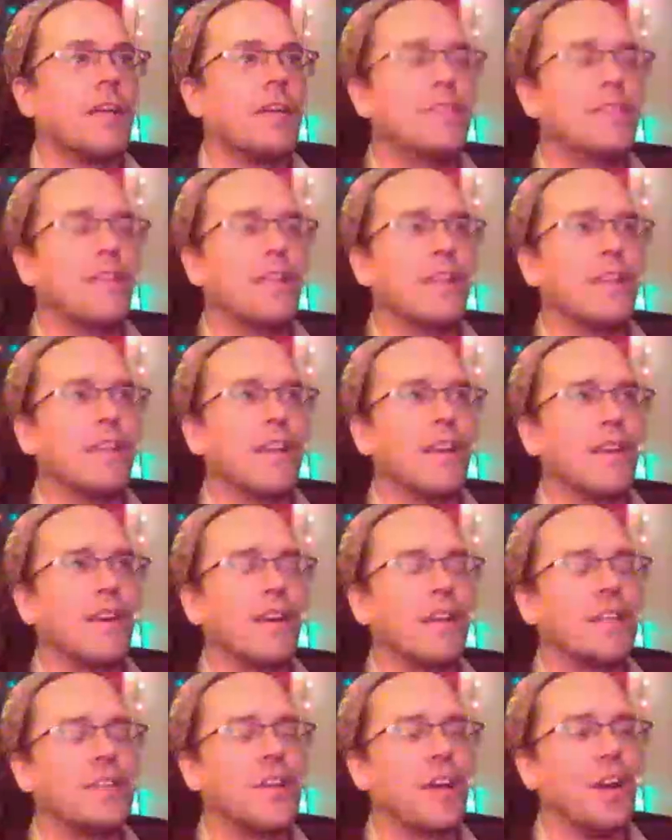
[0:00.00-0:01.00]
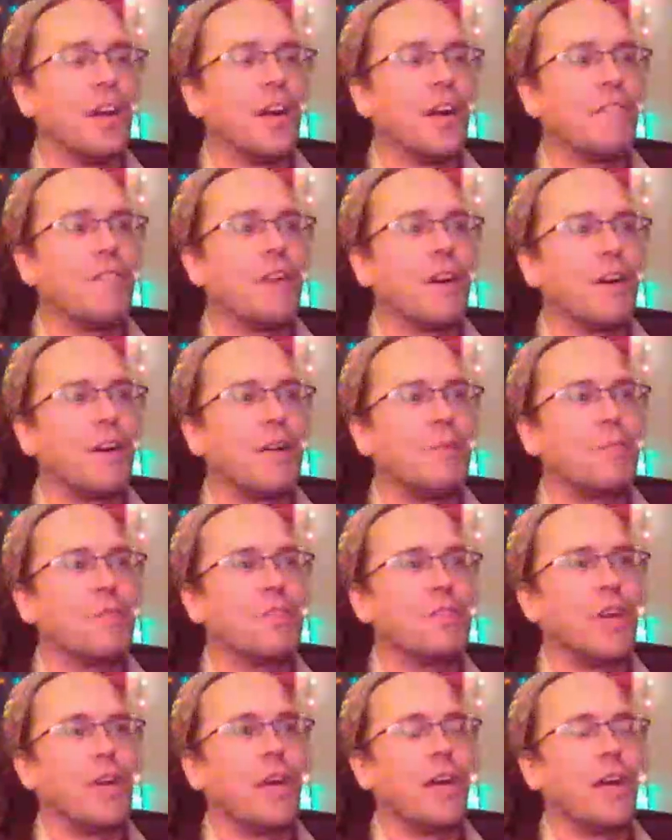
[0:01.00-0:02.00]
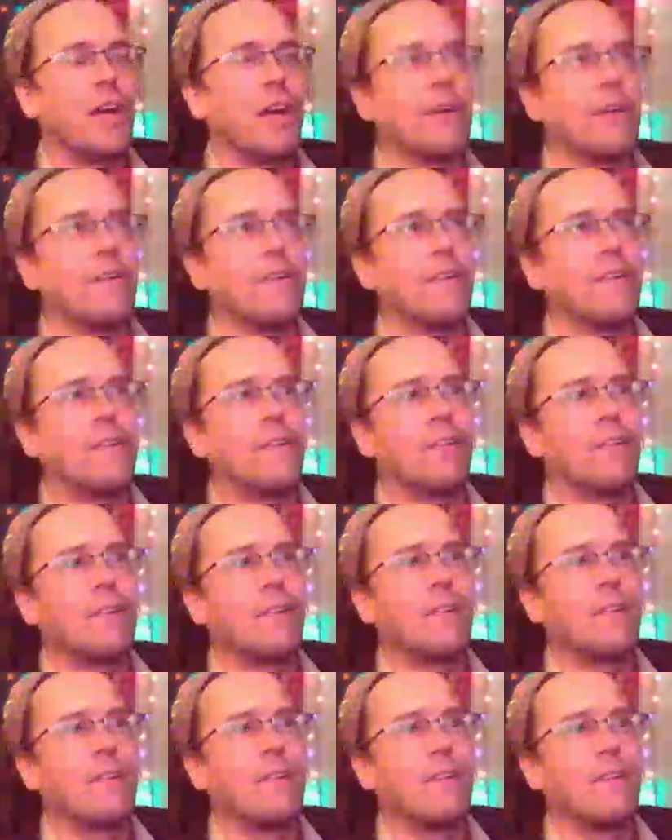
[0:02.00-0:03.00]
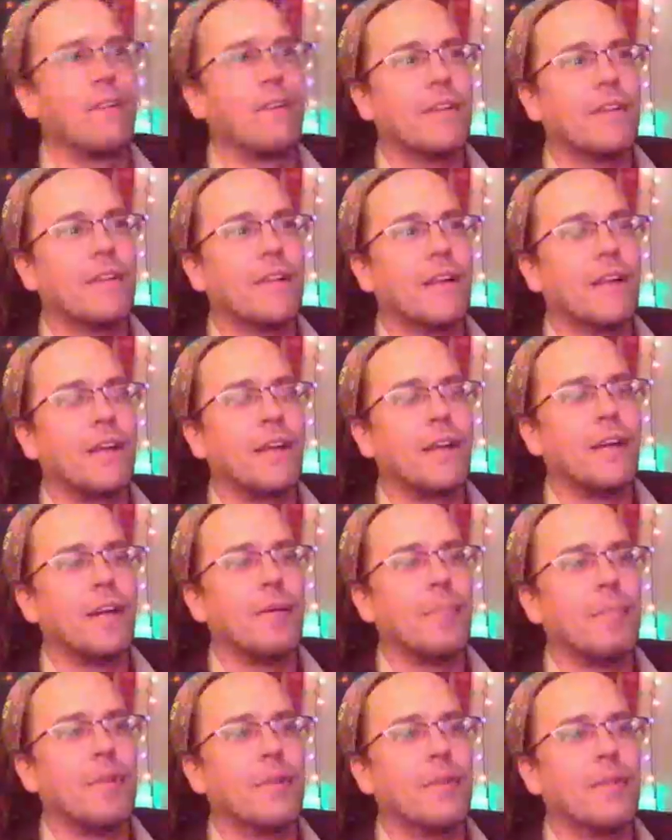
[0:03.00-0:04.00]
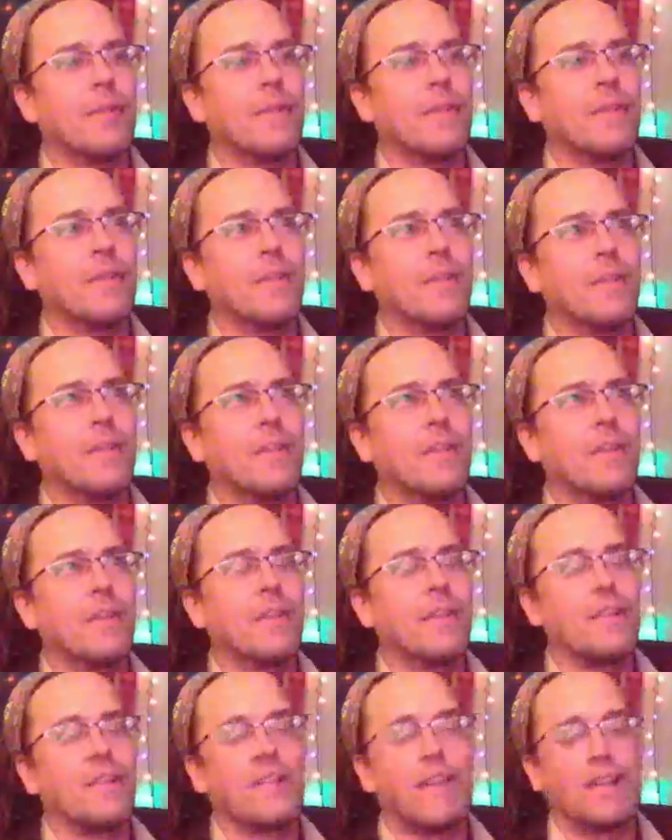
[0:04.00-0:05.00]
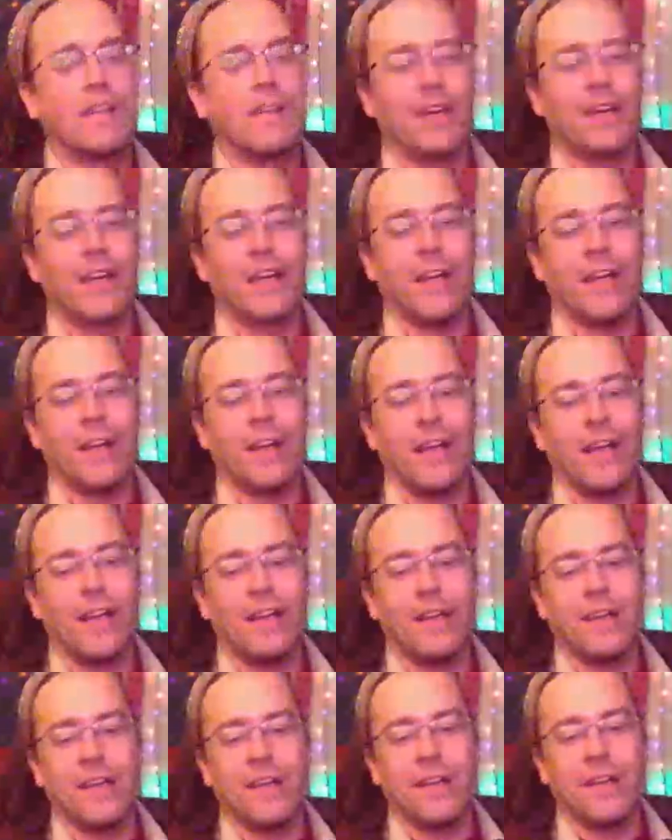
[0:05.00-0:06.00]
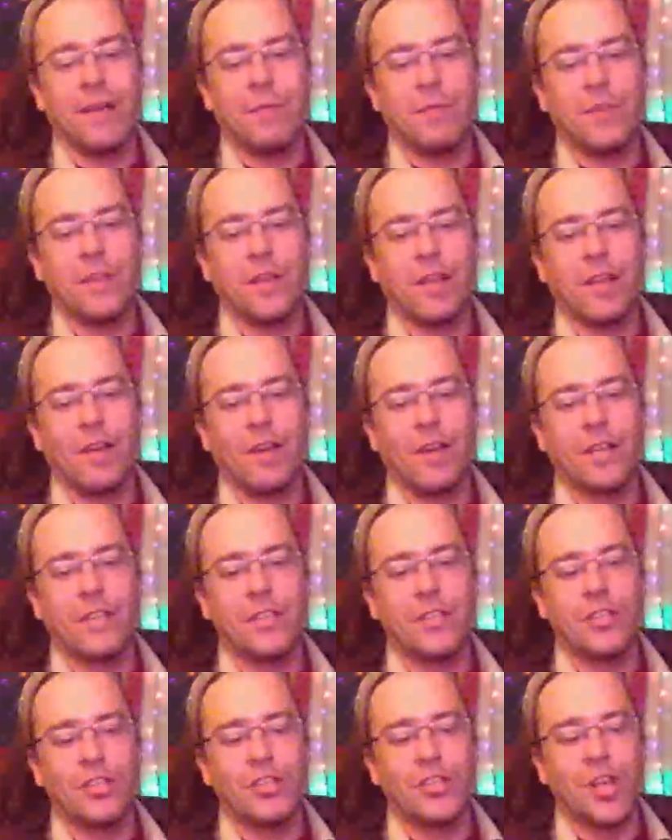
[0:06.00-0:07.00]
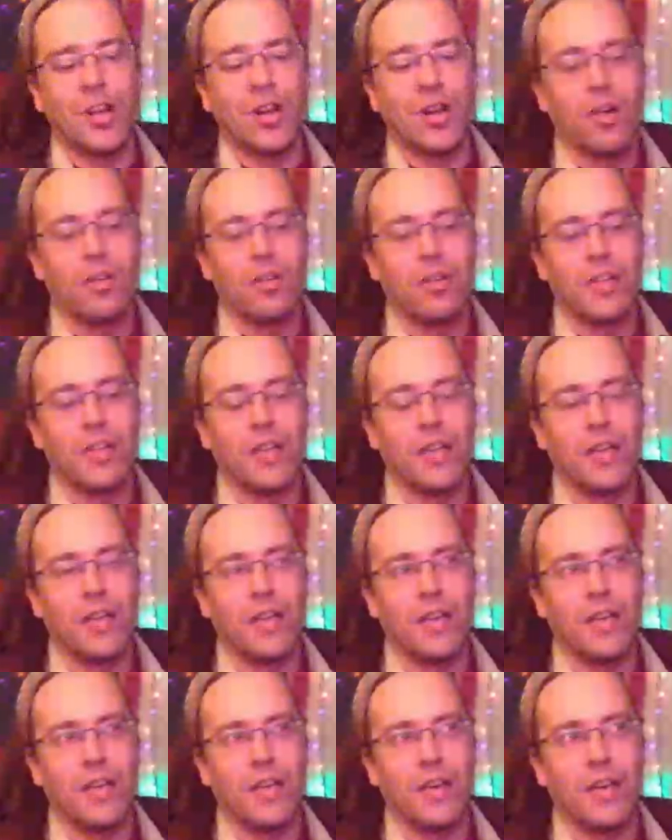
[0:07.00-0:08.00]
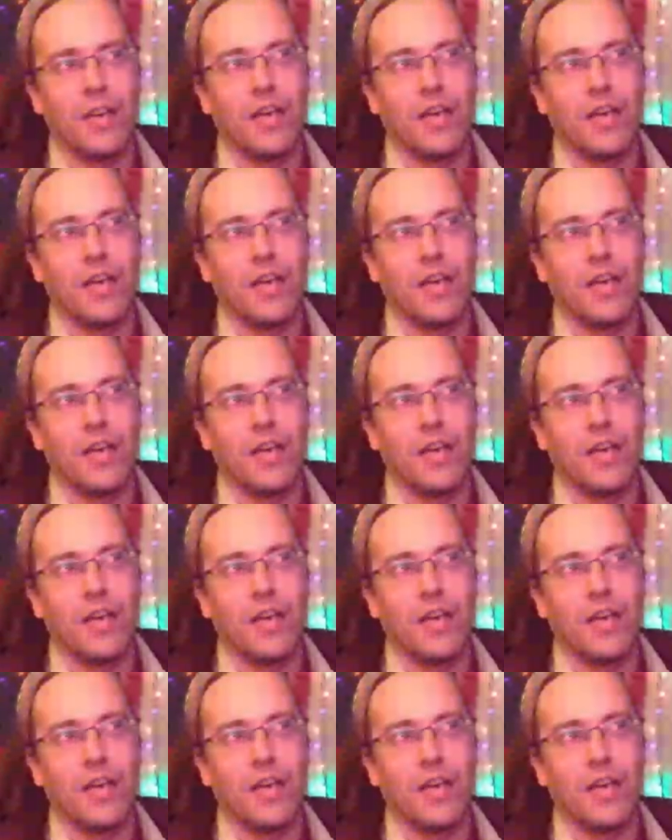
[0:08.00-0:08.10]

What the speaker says: the lyrics are very bizarre. Um, and the lyrics just aren't the